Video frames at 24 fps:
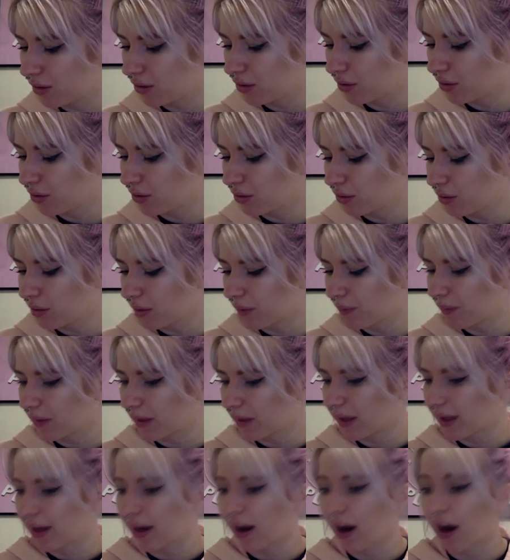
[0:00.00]
to
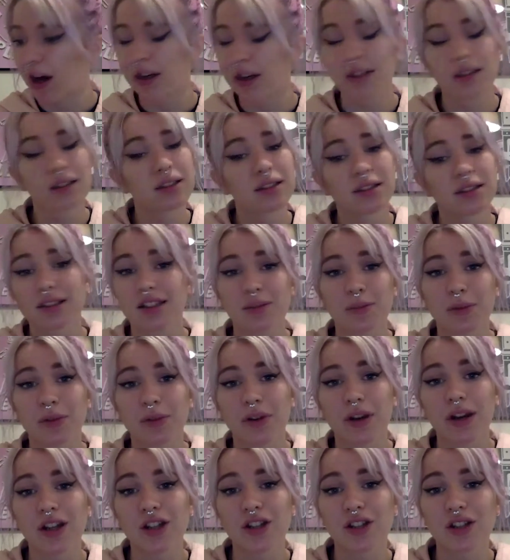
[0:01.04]
like artist
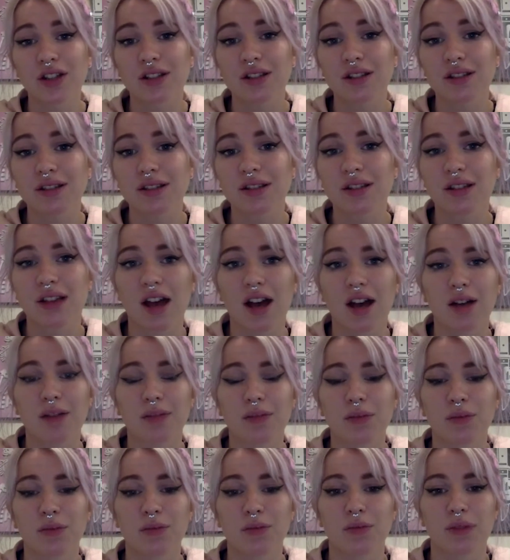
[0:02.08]
inspirations,
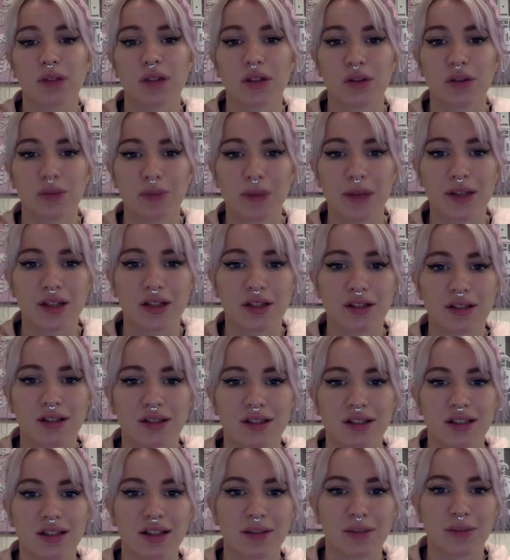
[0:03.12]
you mentioned
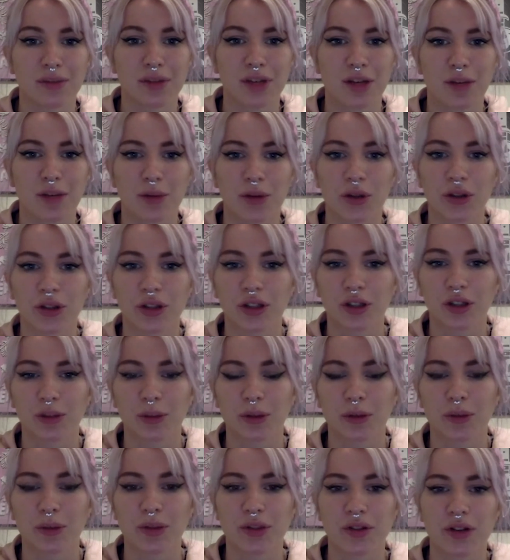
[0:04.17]
a name earlier,
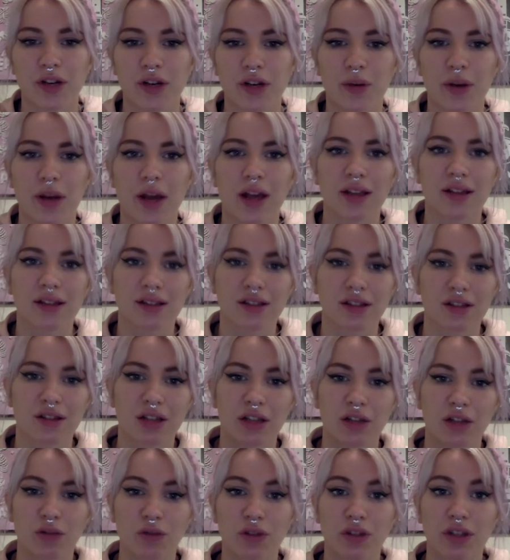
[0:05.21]
but was there anyone else that you
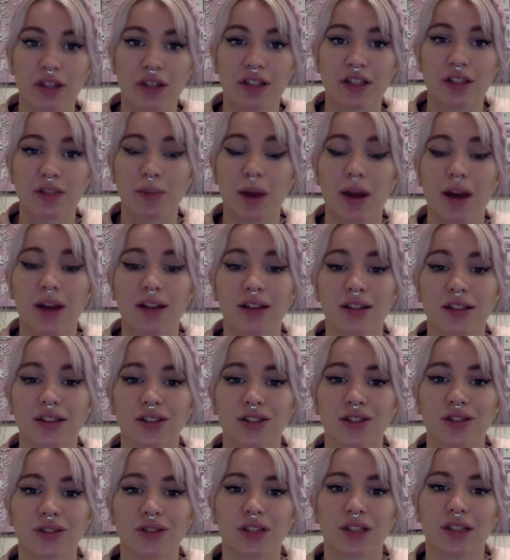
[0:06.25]
like really aspire
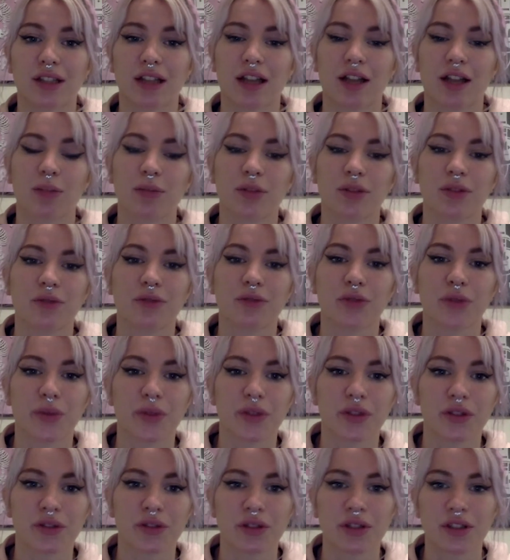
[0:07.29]
to that helped
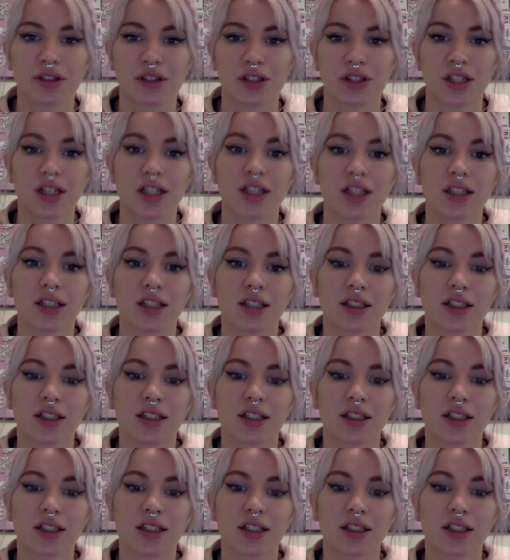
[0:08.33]
influence you this year?